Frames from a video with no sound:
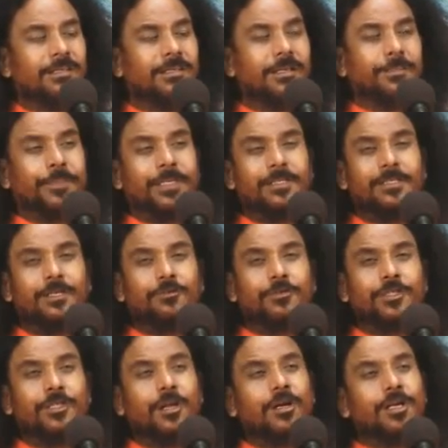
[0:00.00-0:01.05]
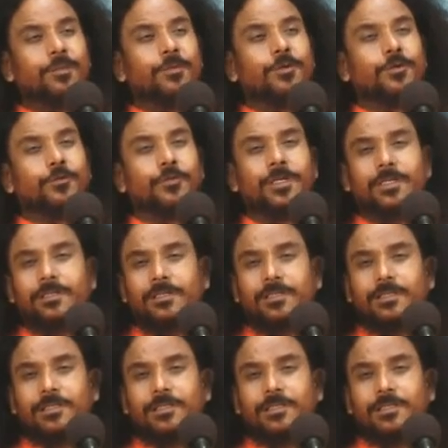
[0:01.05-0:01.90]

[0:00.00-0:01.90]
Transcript: the person who is not able to work